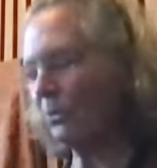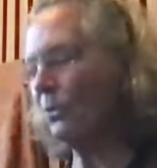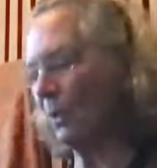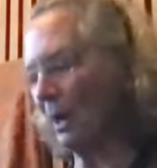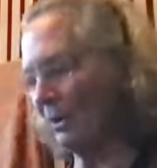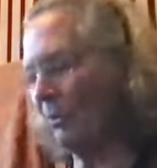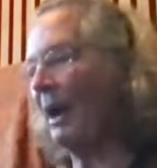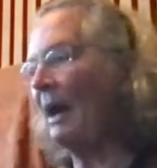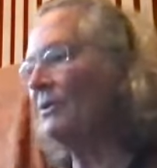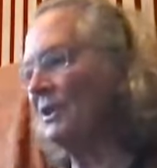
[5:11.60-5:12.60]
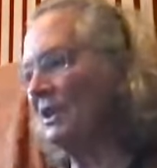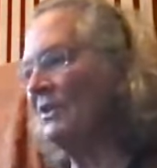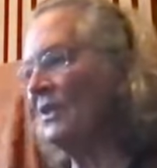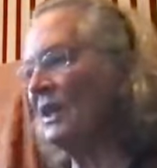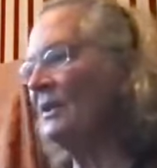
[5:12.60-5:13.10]
grounded
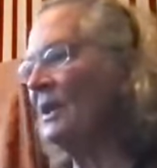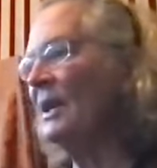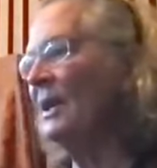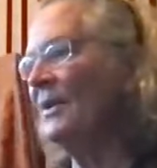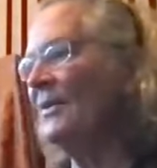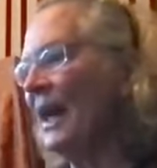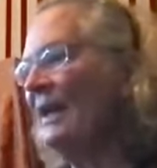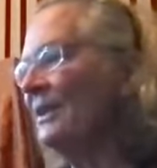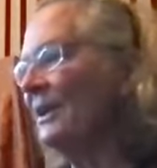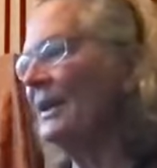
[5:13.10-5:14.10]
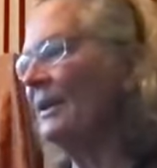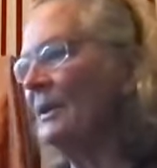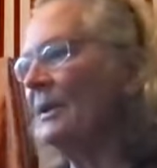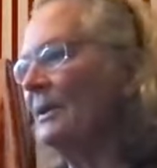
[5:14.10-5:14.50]
it. Then that got